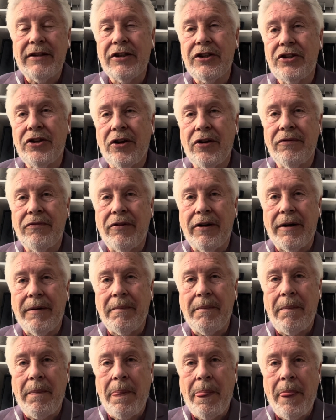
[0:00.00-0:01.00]
the genre.
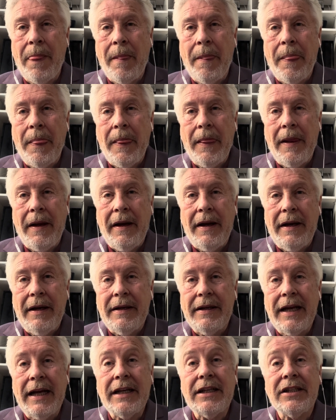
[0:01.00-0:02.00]

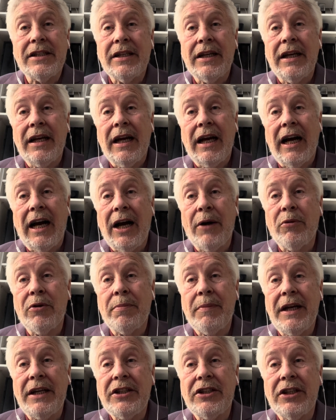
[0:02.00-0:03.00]
Next, I would
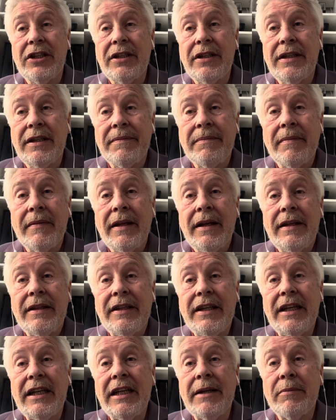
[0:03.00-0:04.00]
mention
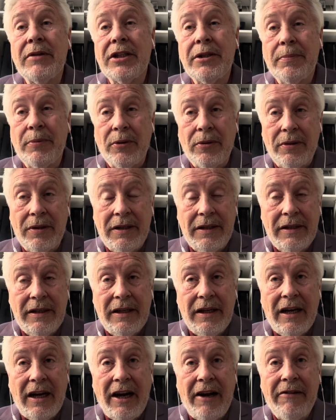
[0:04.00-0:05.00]
the inimitable
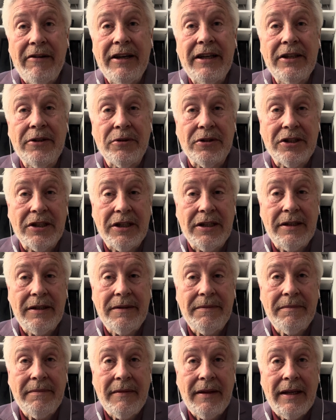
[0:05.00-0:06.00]
Harry Nilsson
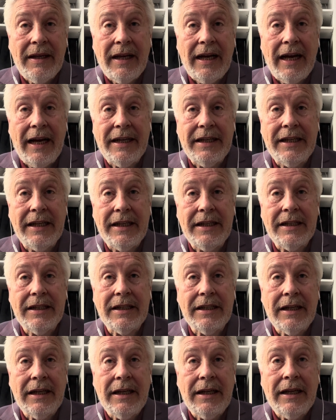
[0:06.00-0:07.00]
and
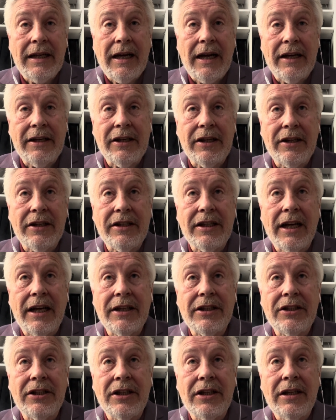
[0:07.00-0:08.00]
his A Little
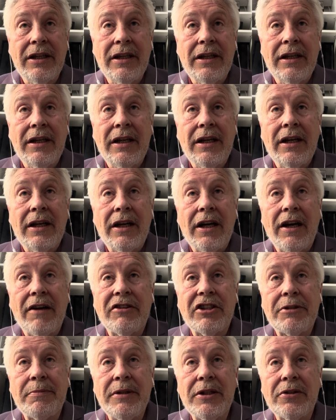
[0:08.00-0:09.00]
Touch of
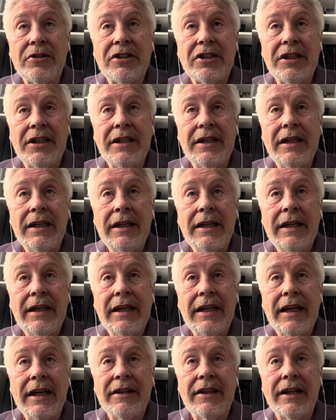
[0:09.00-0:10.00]
Schmilsson
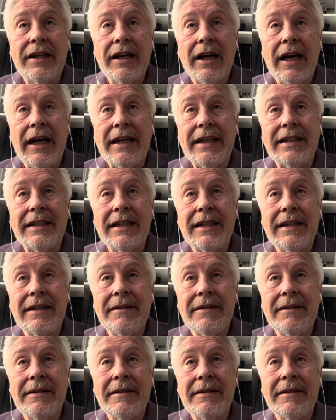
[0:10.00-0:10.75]
in the Night,